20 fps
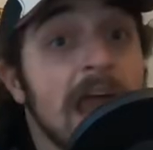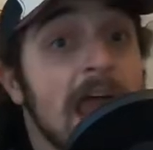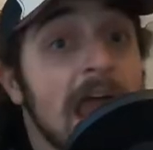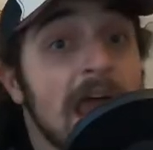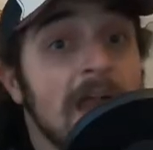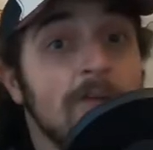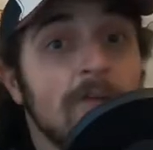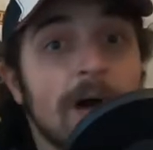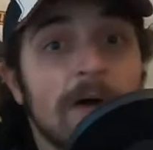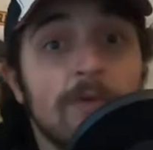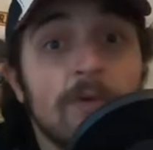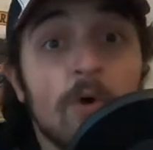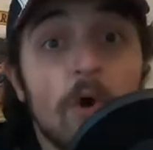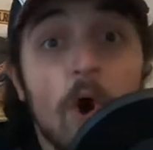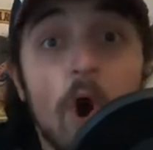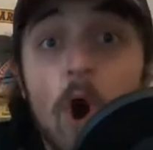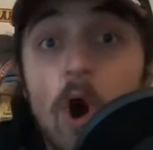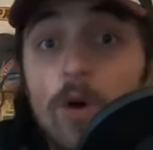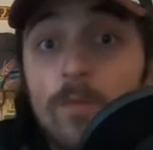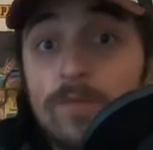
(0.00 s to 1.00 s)
And while there
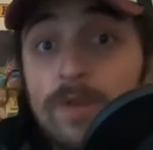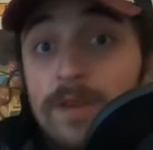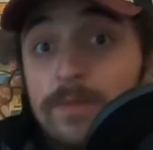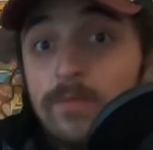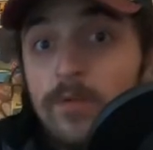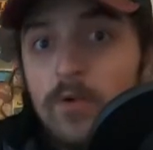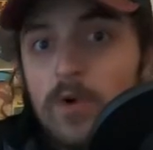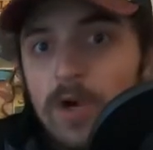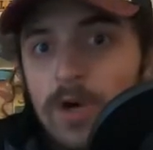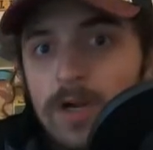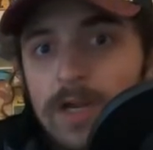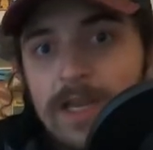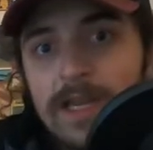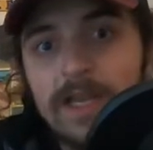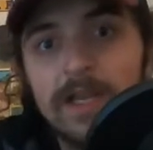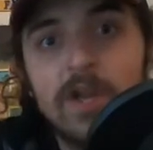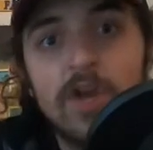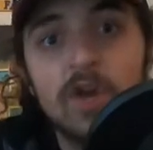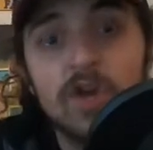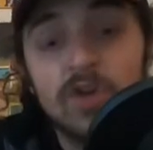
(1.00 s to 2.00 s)
are people cooking,